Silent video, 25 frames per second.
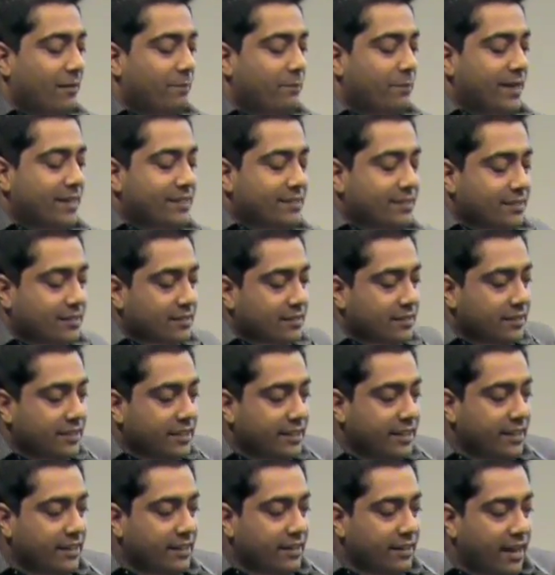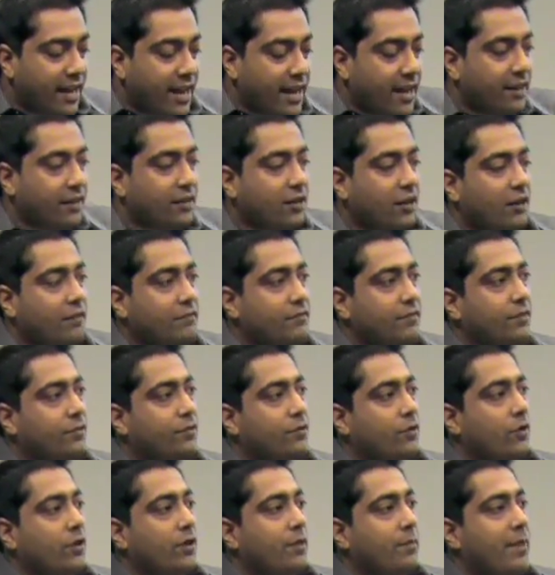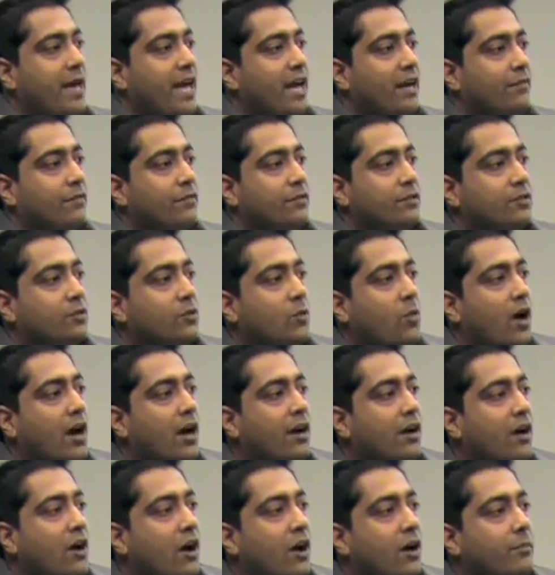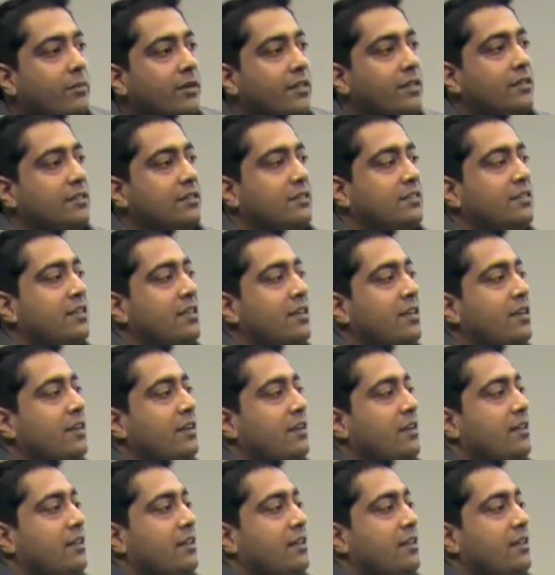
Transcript: basically handcuffed and thrown in the back of the squad car because